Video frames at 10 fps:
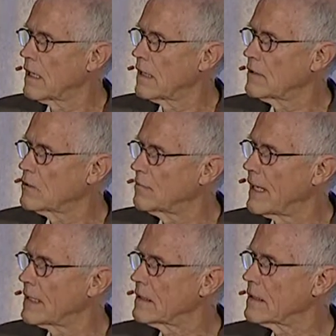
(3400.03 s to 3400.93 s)

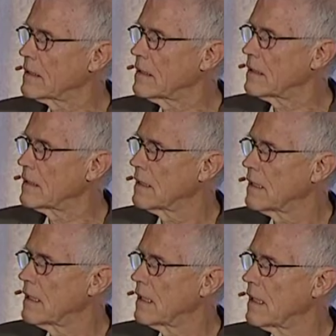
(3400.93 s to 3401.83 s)
humanity
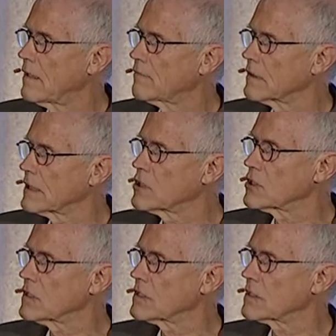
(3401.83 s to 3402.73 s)
and
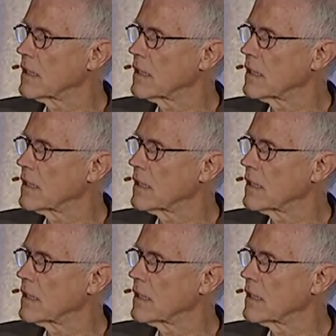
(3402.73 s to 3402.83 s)
religions